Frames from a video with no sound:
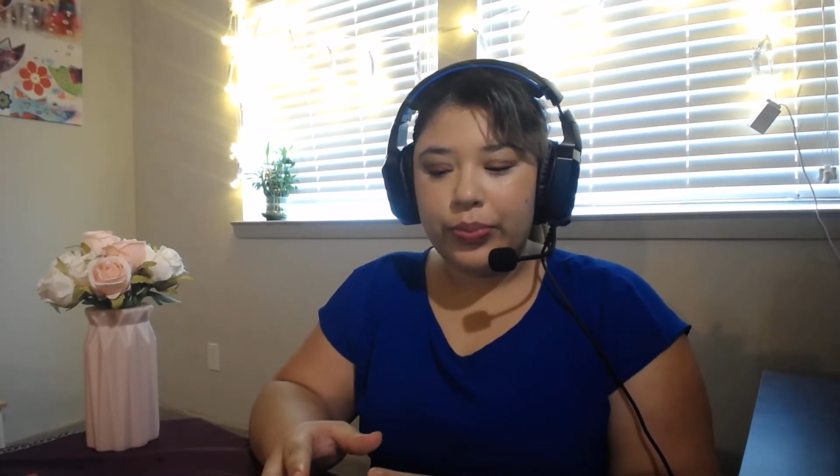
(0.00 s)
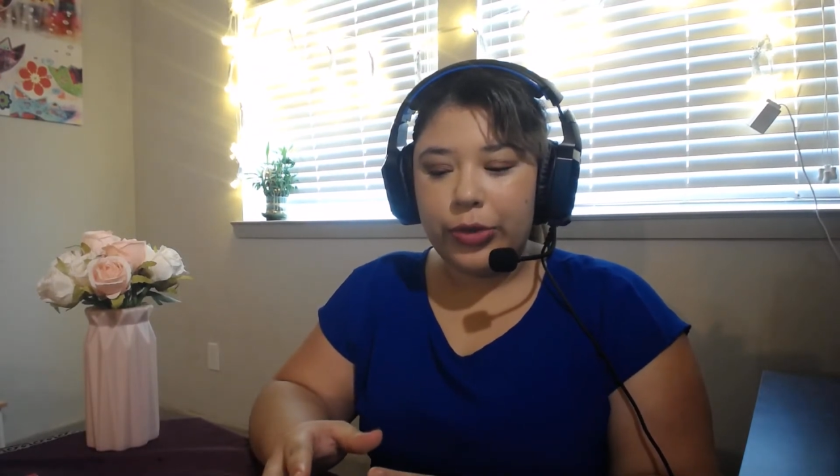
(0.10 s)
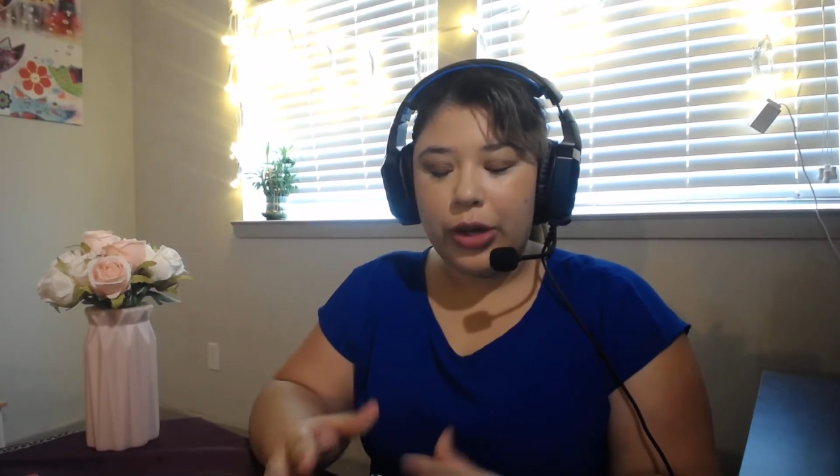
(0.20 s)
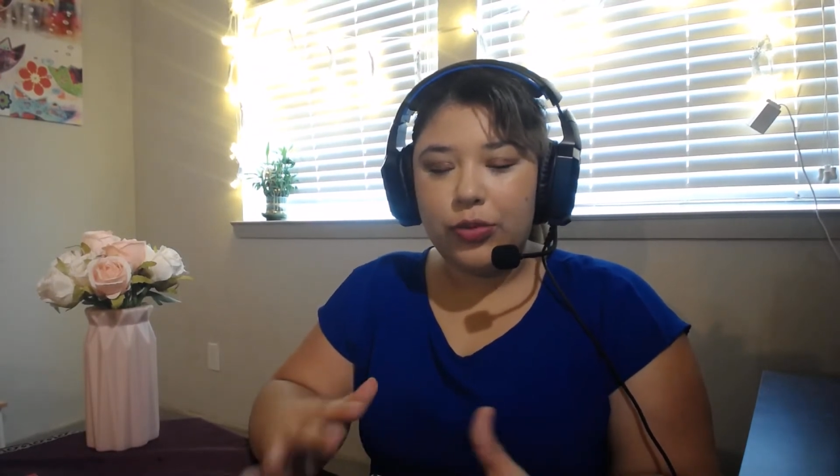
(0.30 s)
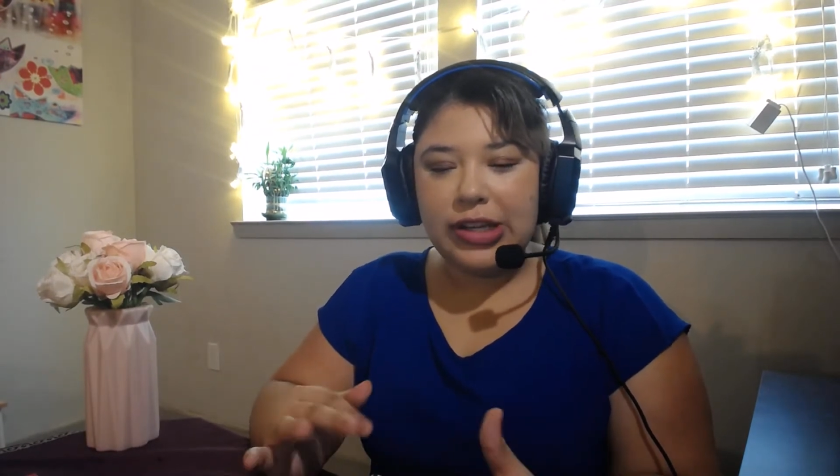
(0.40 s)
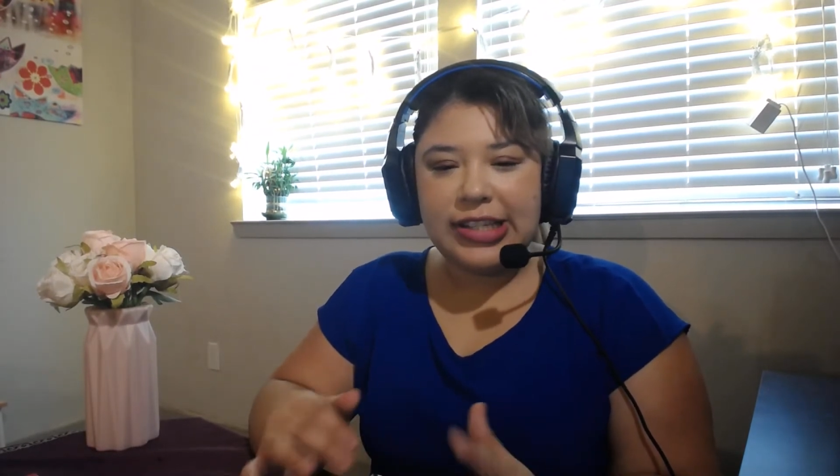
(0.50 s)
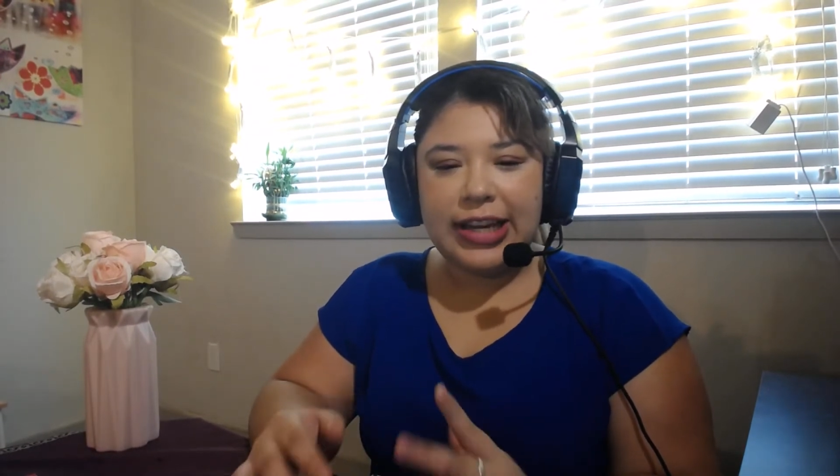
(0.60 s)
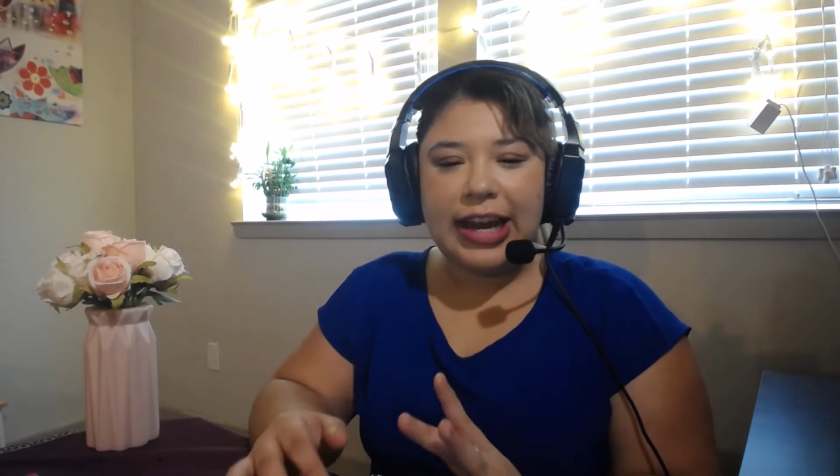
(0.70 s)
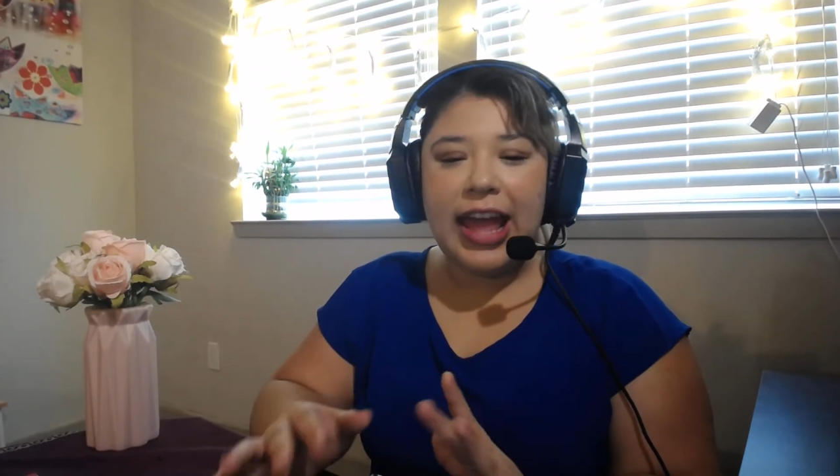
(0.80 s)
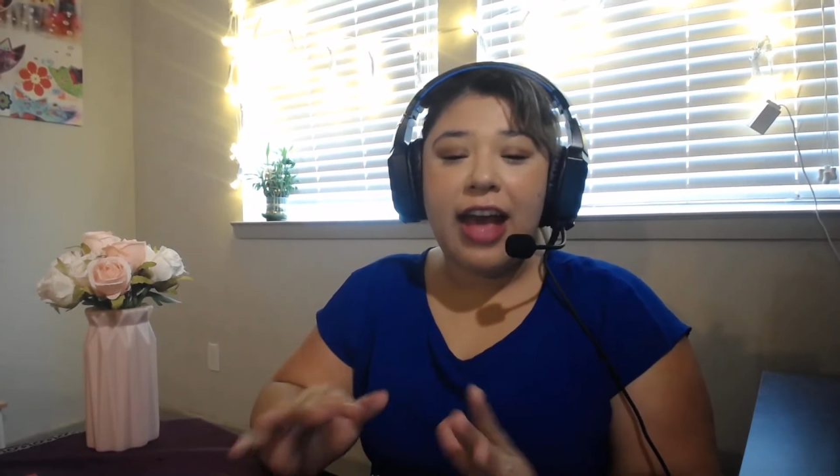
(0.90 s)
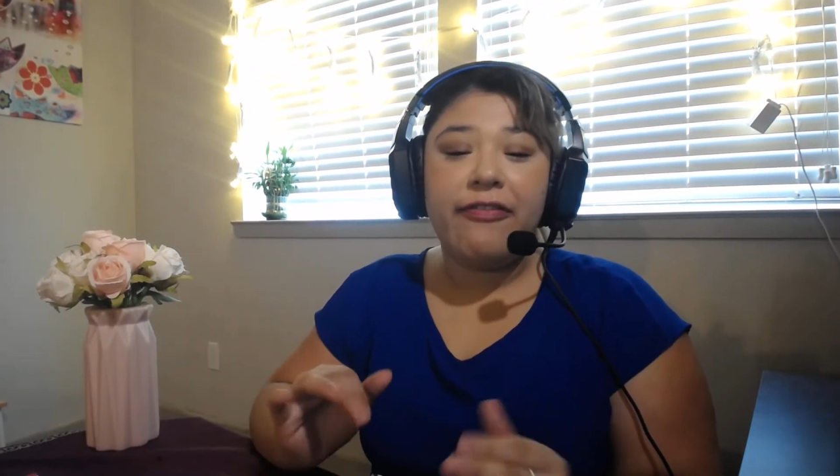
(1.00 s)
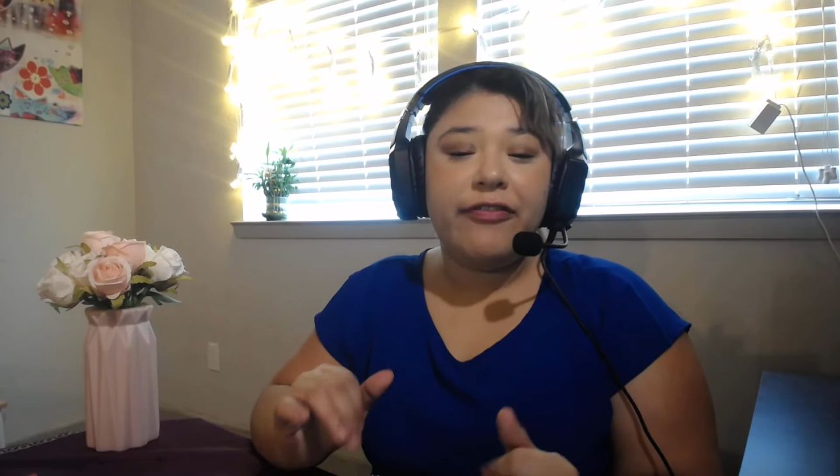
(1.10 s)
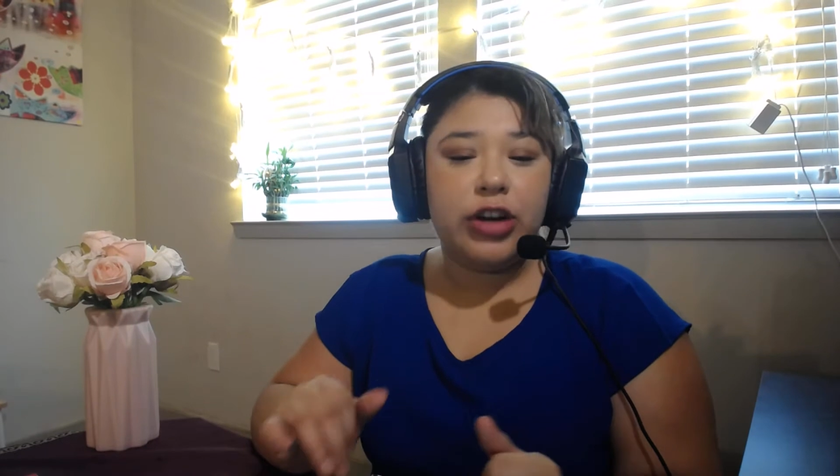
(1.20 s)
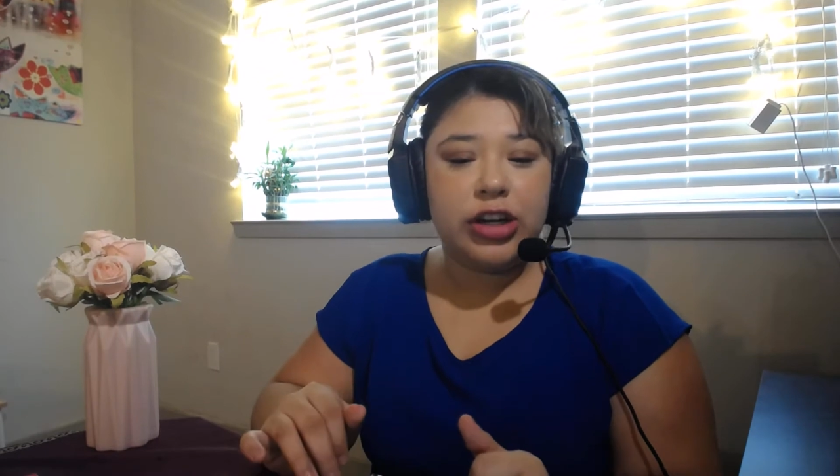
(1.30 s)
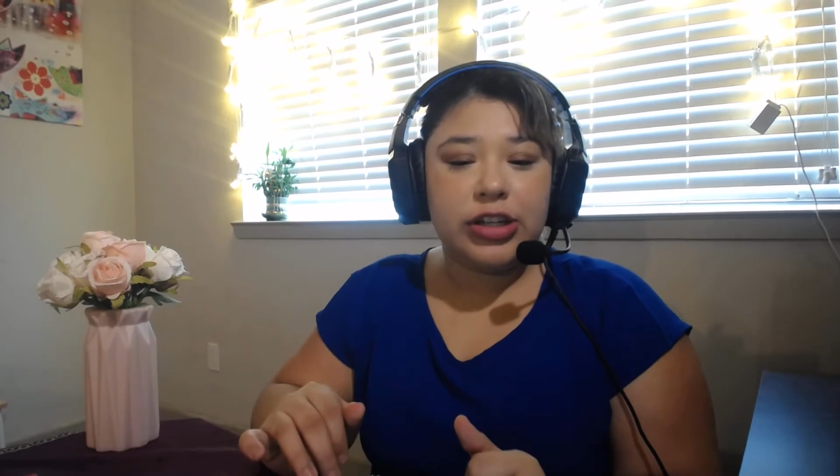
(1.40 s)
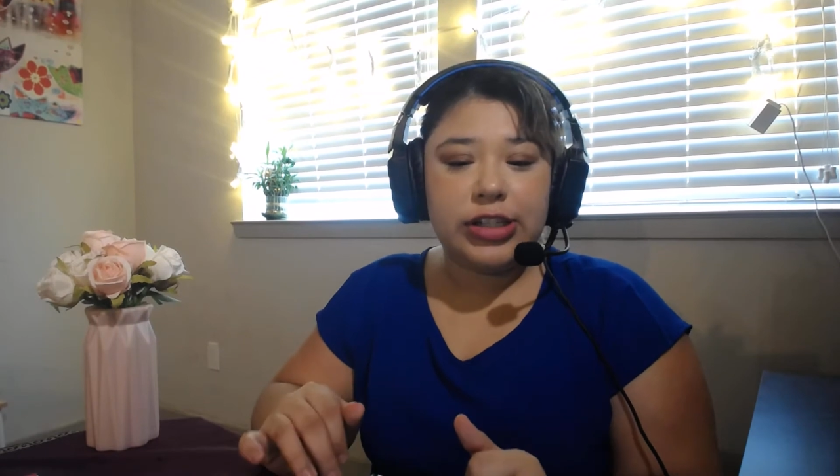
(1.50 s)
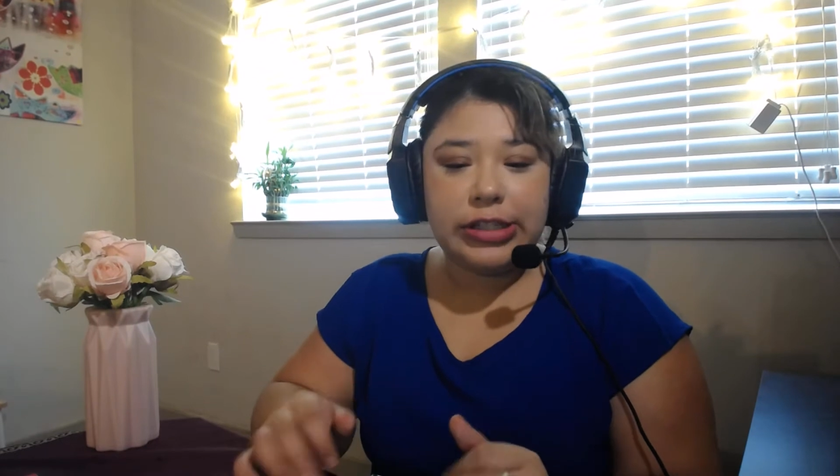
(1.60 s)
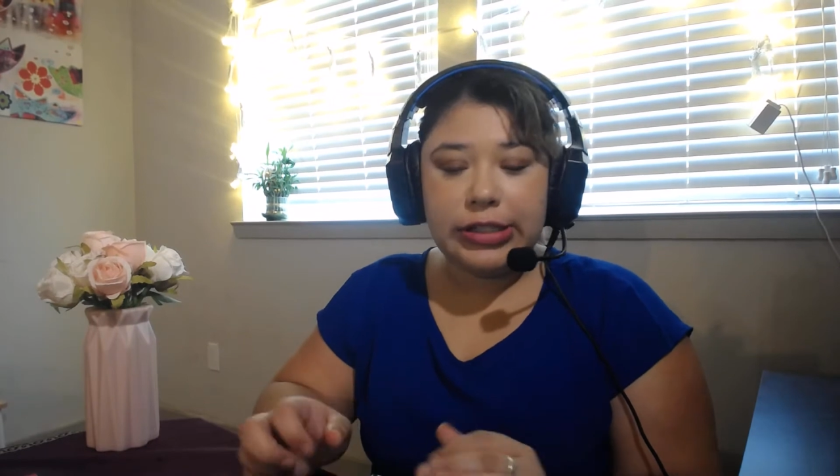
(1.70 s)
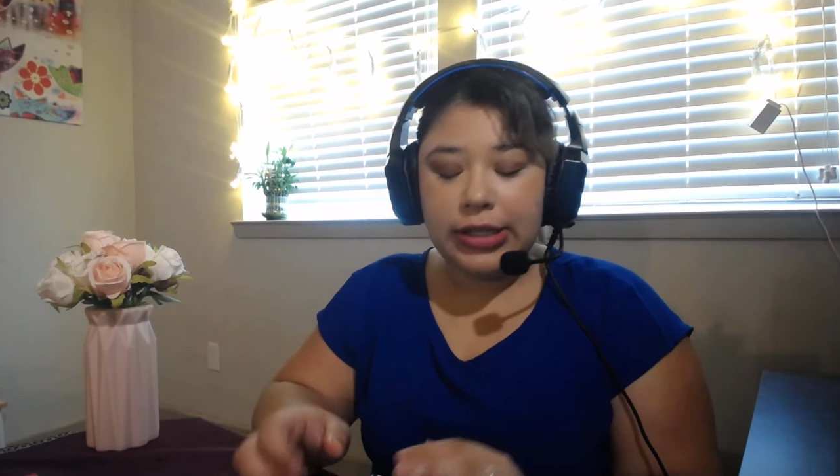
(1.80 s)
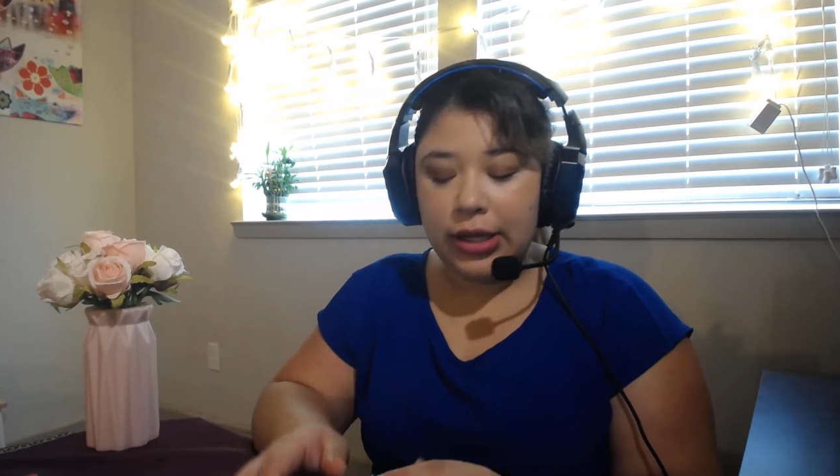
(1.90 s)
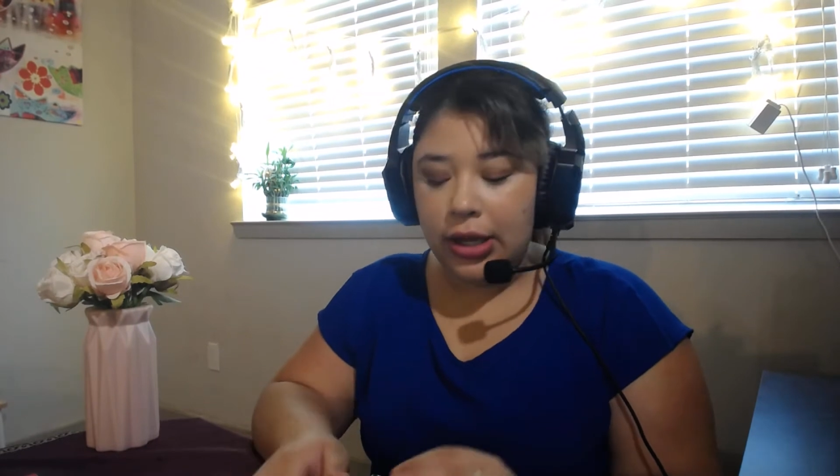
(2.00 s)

resonate at first.